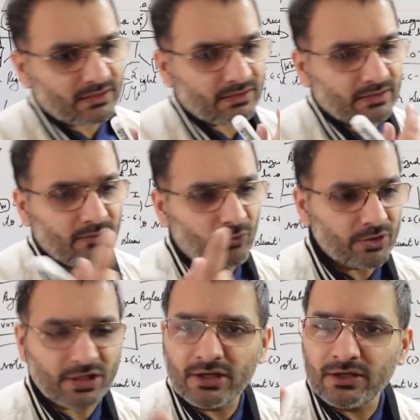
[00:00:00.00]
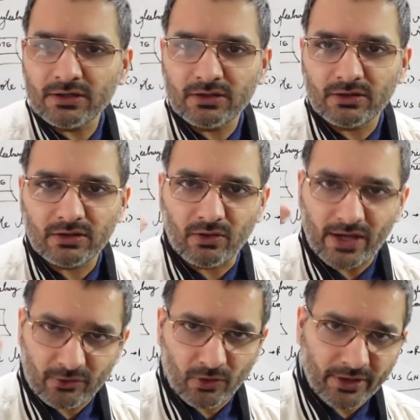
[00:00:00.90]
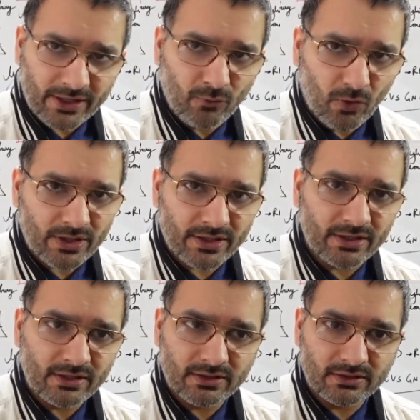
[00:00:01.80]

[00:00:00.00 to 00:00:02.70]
the voter had already voted